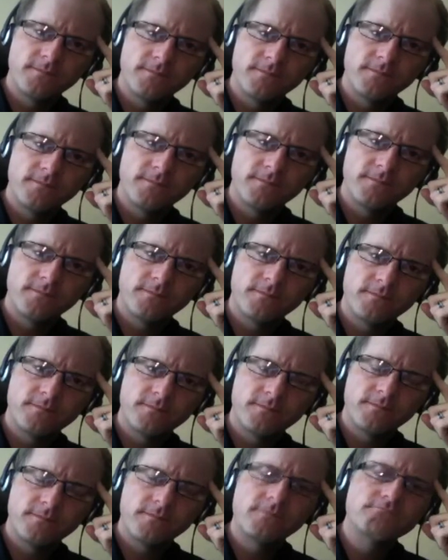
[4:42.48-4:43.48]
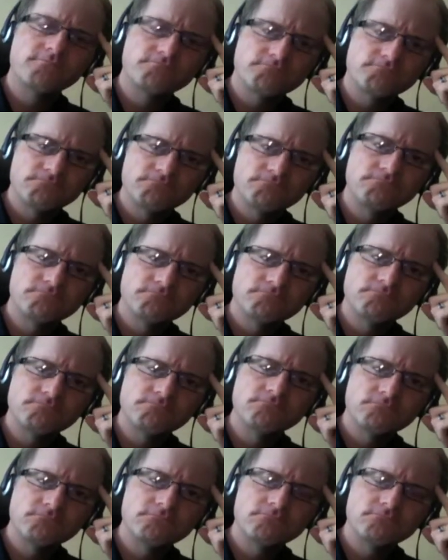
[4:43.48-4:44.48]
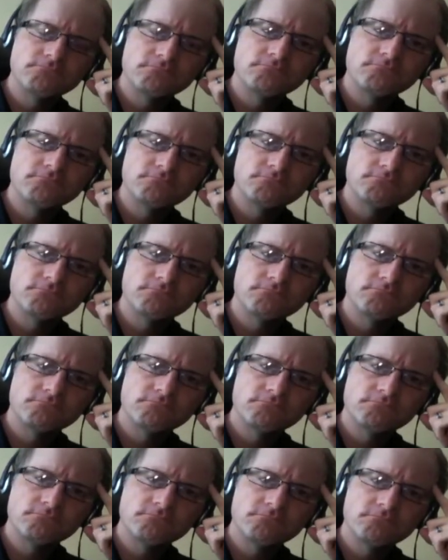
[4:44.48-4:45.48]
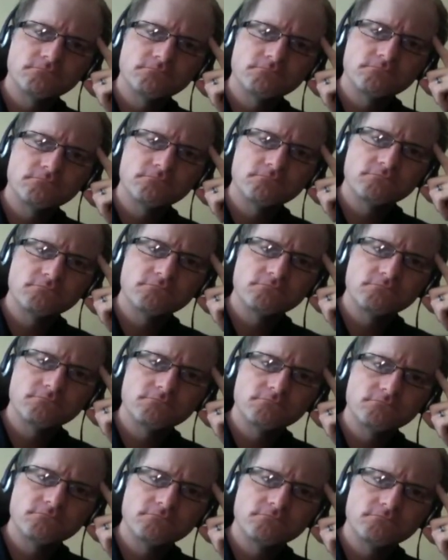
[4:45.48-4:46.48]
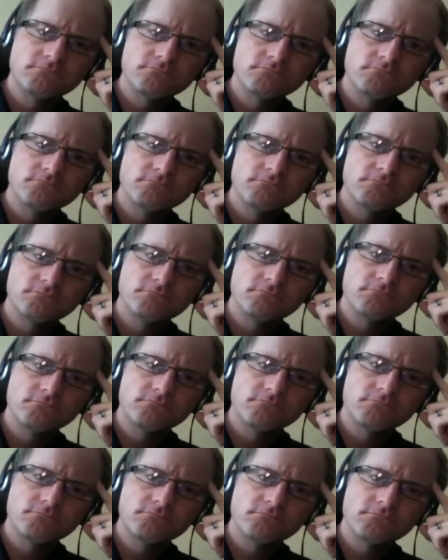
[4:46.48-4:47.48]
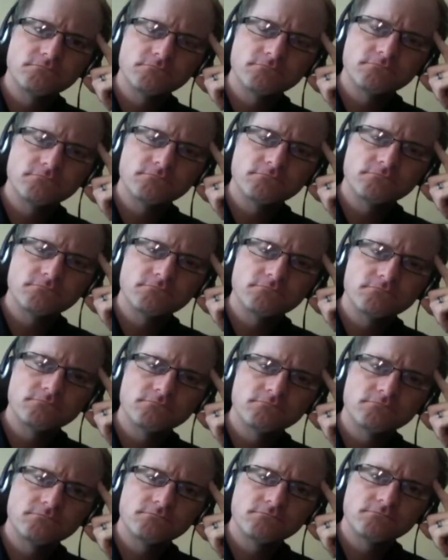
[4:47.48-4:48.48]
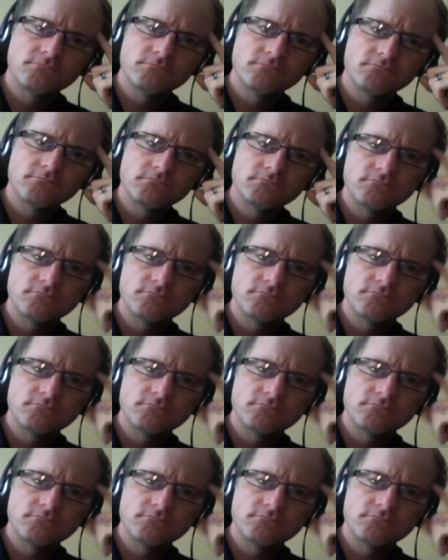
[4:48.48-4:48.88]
This person isn't speaking.